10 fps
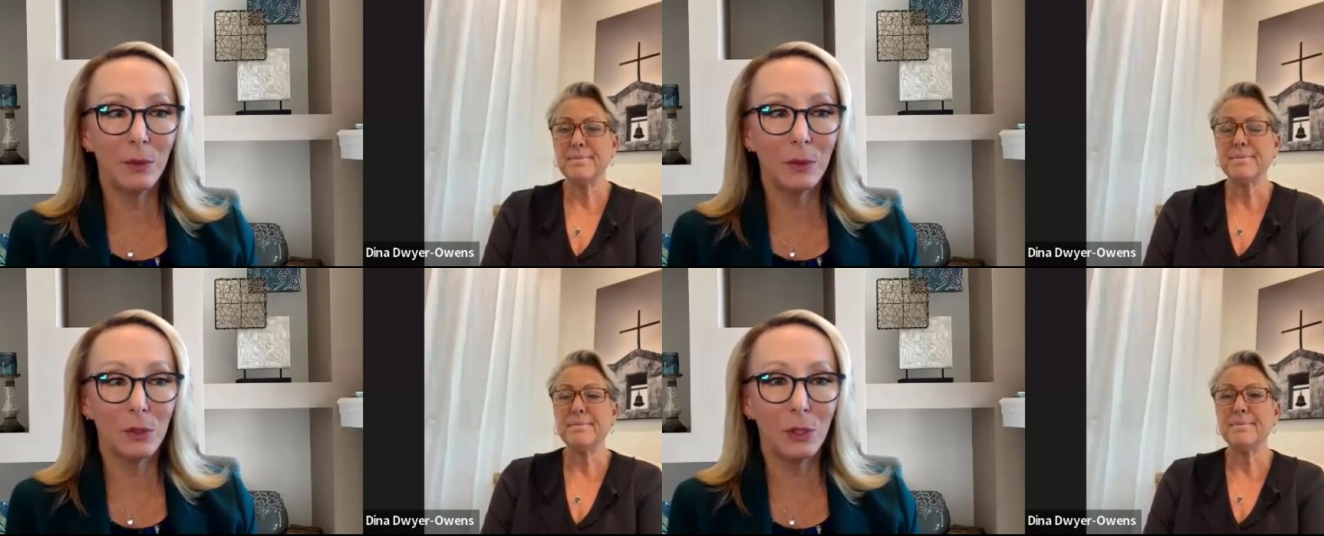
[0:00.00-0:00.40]

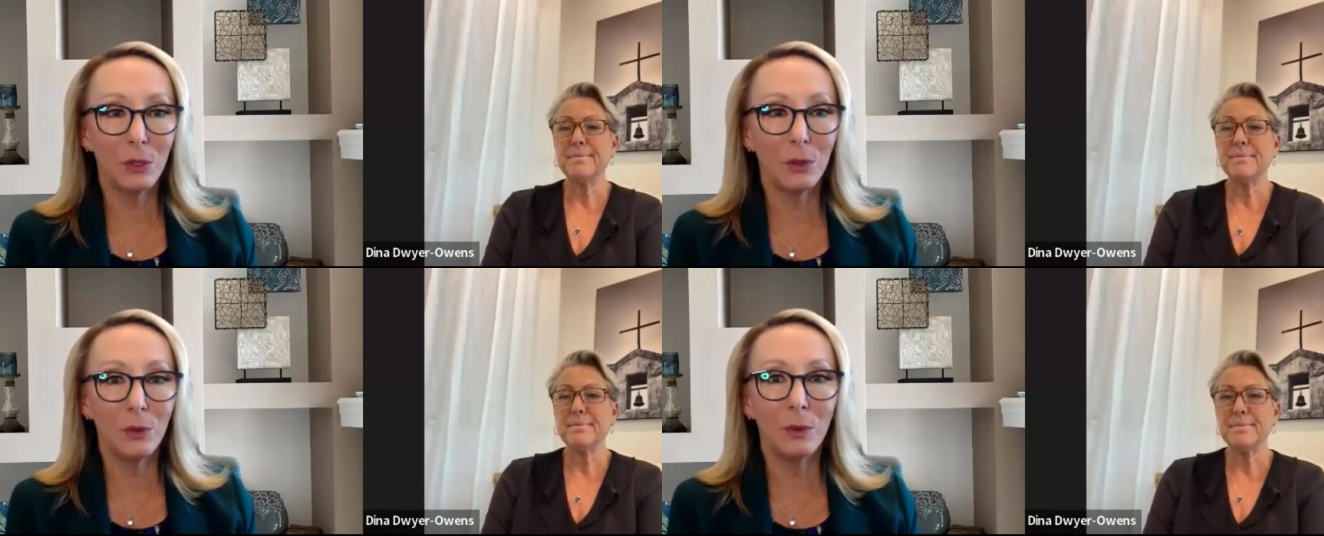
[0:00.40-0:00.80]
Speaker 1: able
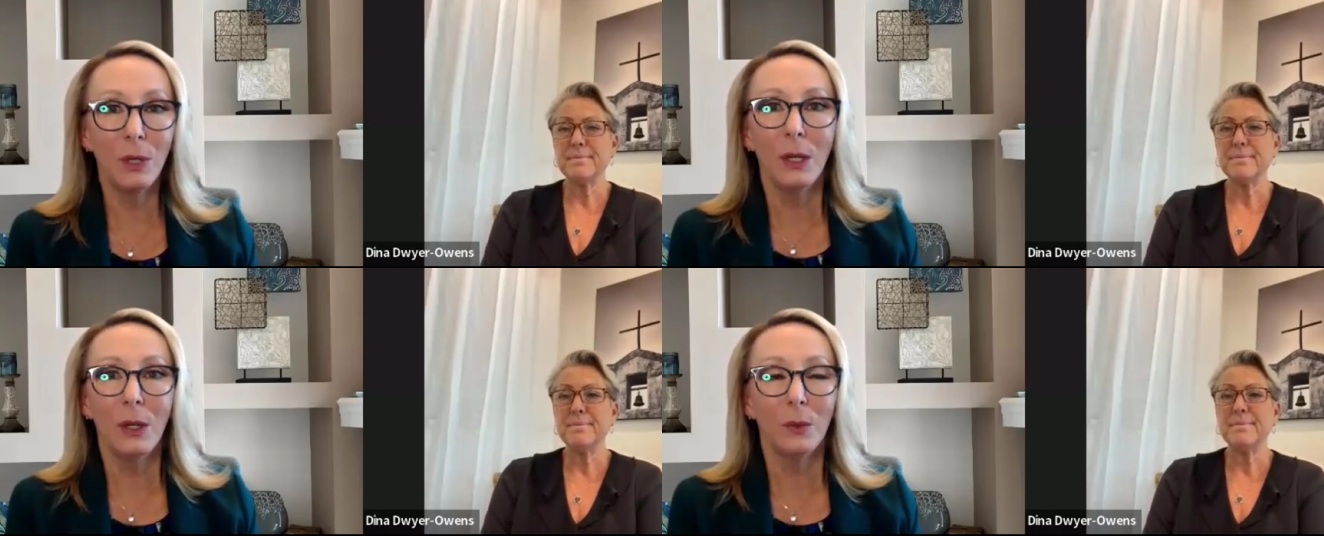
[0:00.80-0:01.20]
to
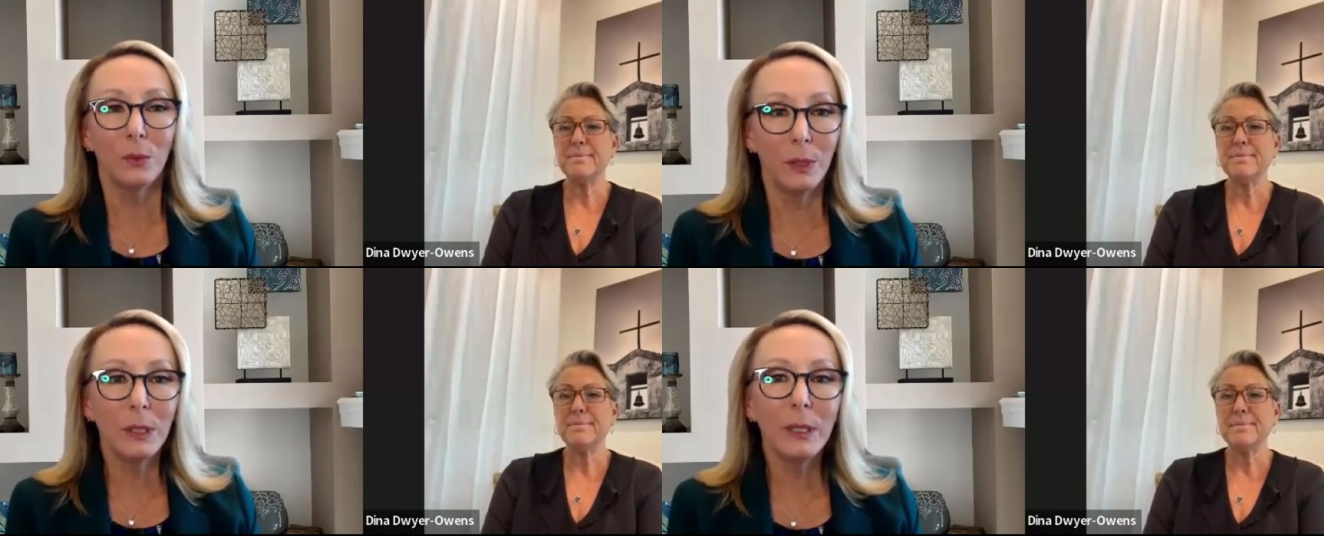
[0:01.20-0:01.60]

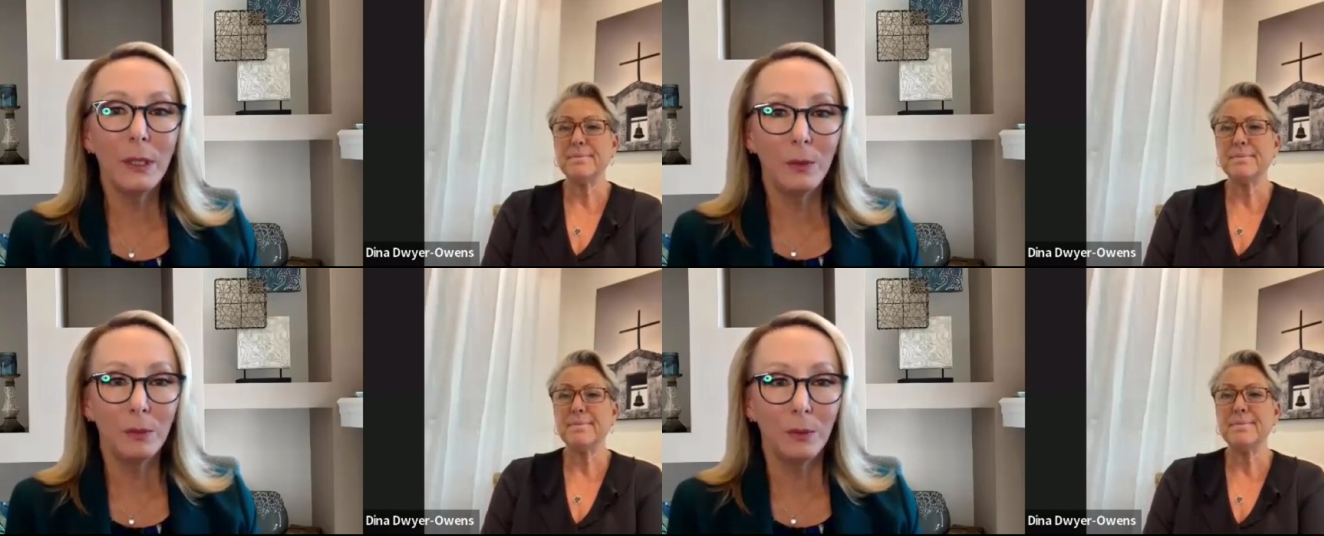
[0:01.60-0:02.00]

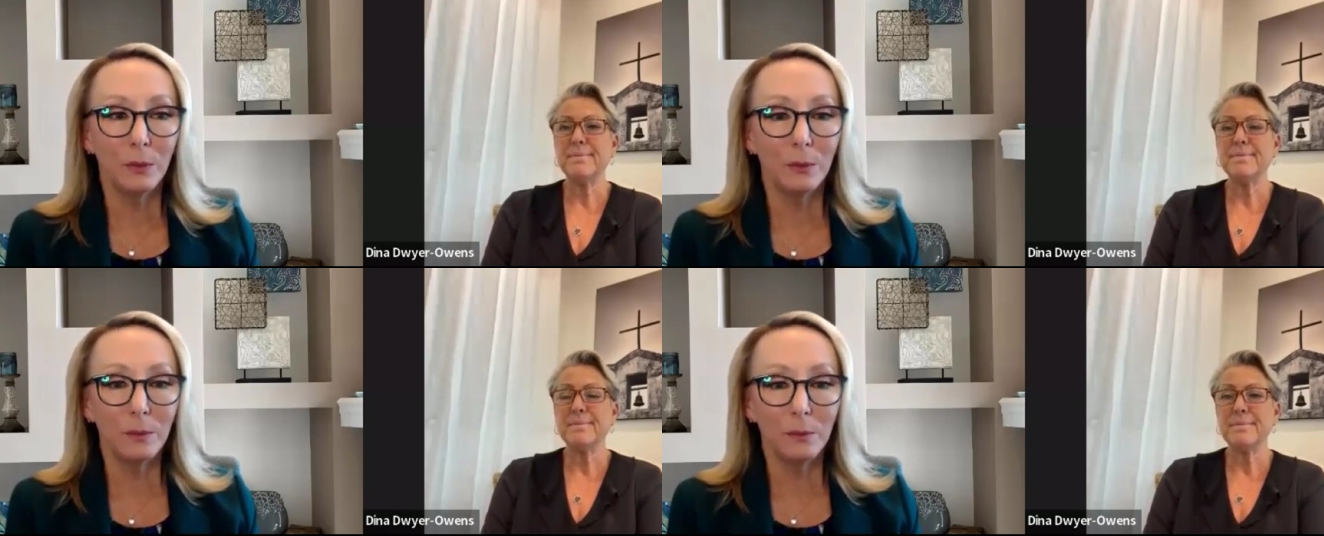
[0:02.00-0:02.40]
really
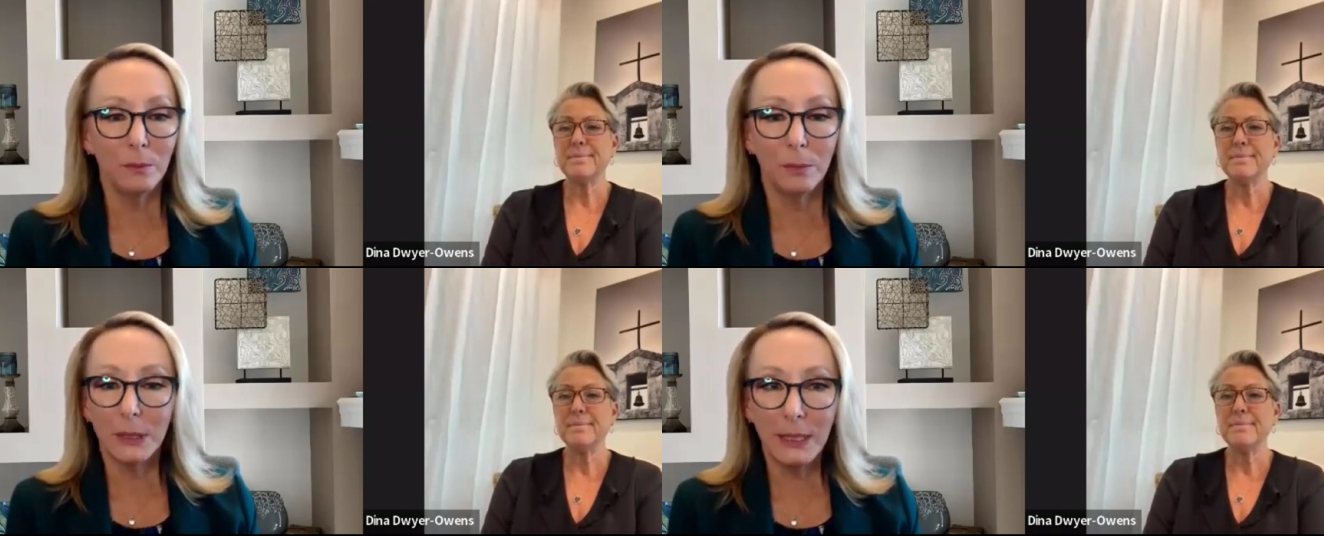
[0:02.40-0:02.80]

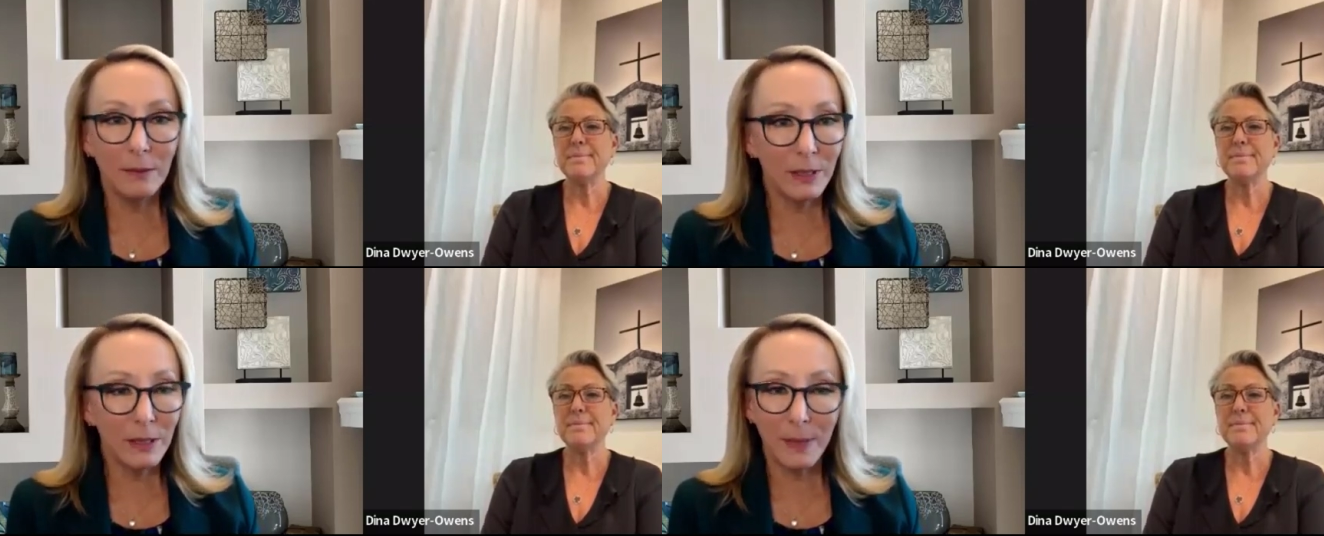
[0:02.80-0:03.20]

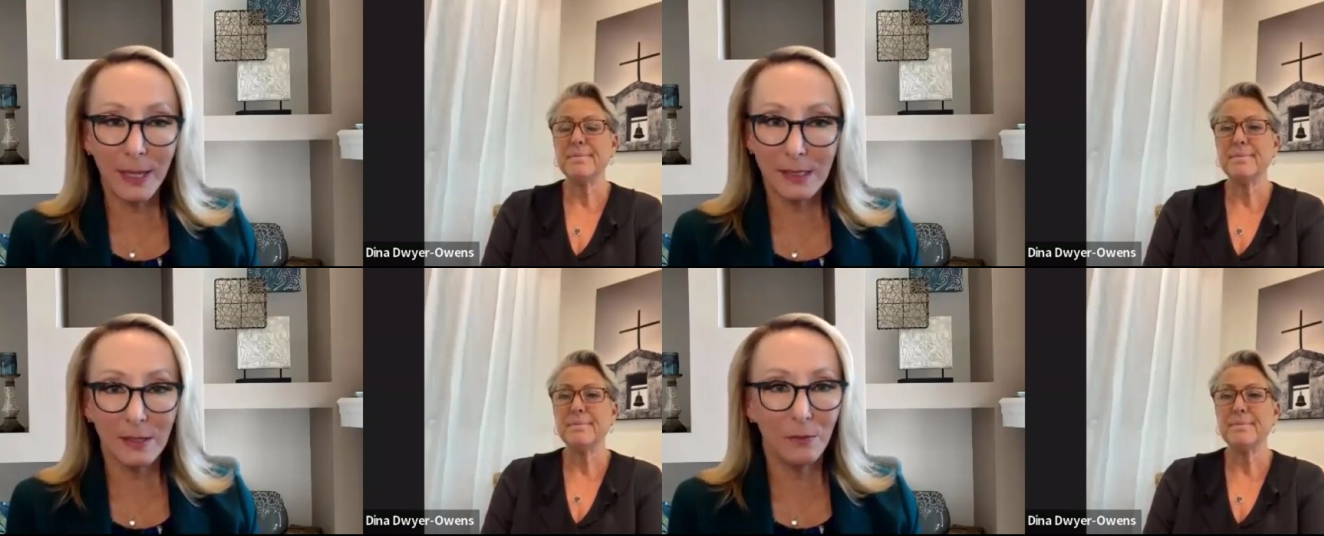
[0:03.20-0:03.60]
believe in the
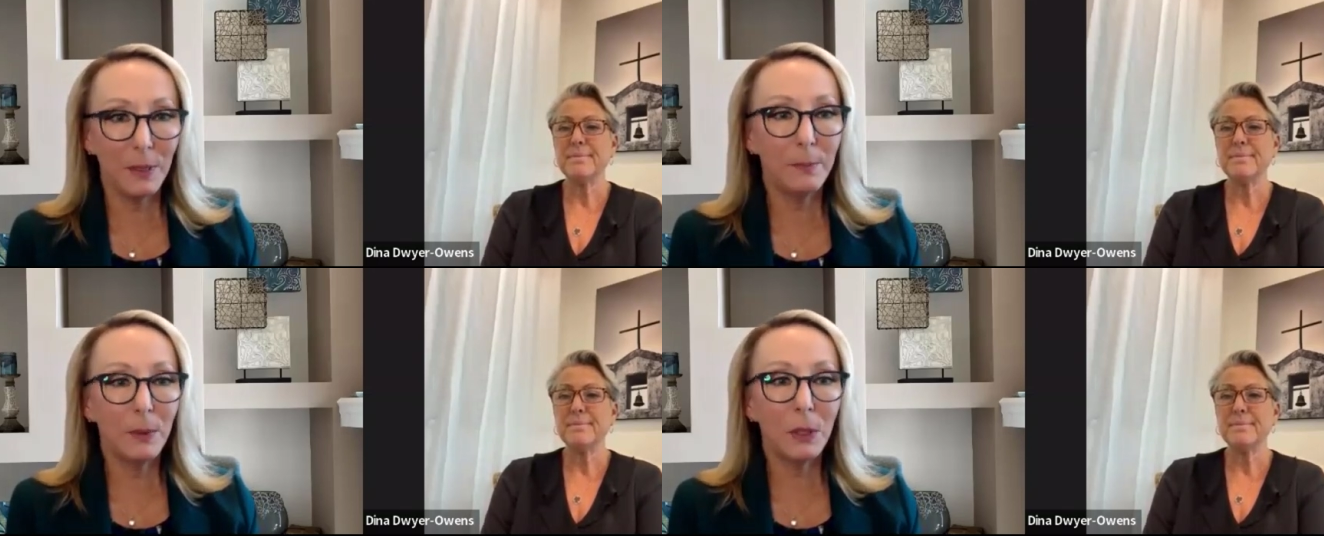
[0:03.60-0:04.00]
best of
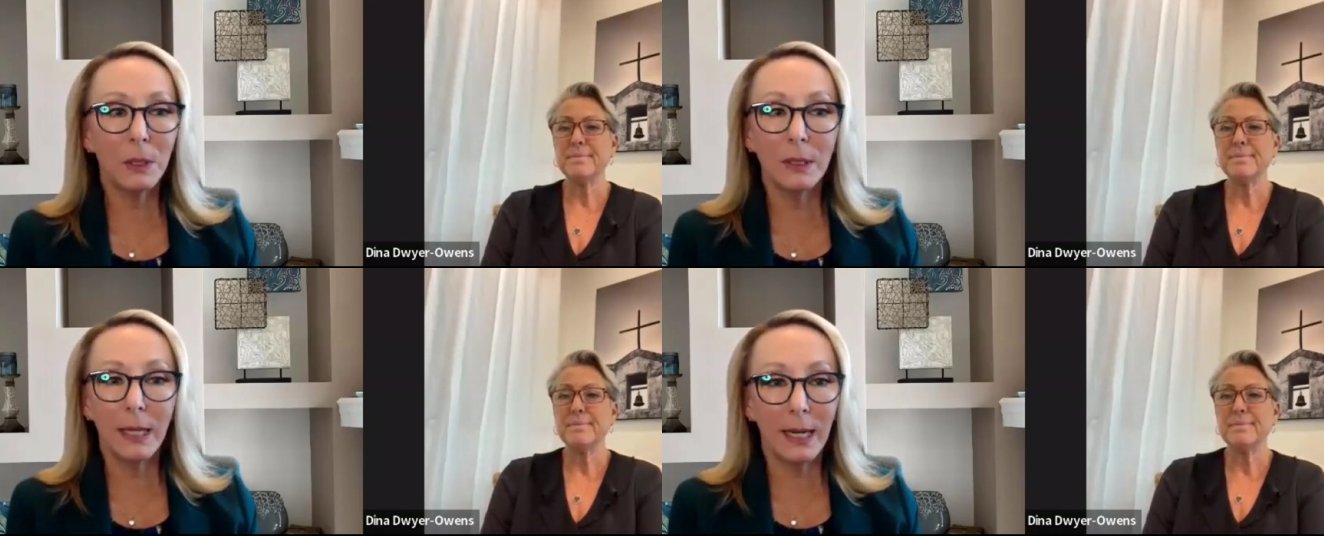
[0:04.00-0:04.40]

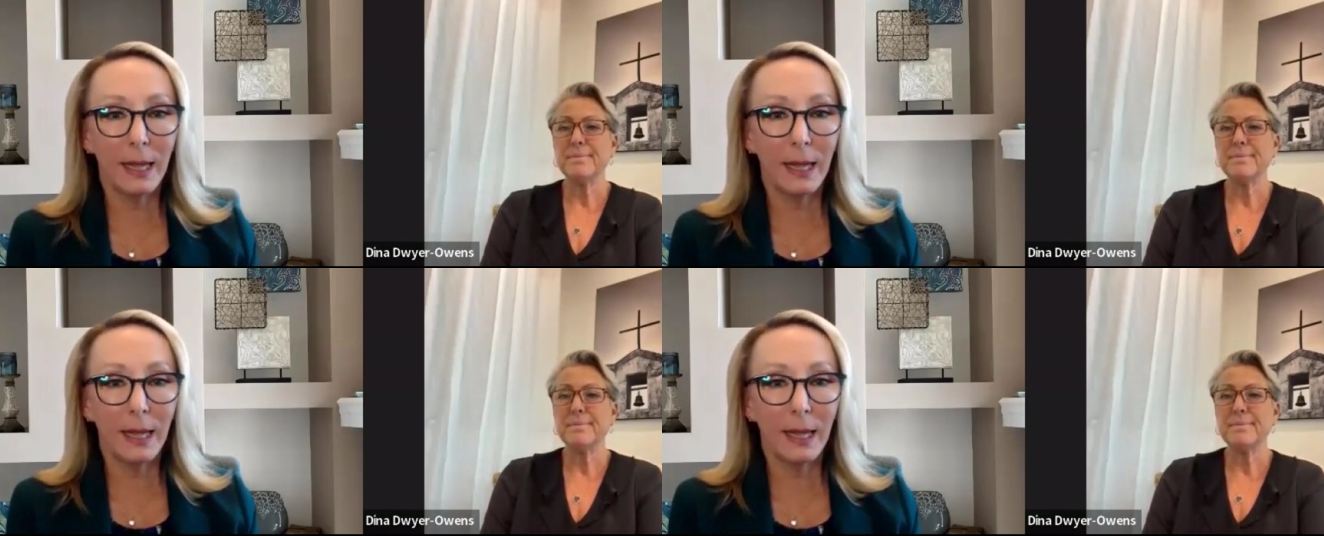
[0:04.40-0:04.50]
people.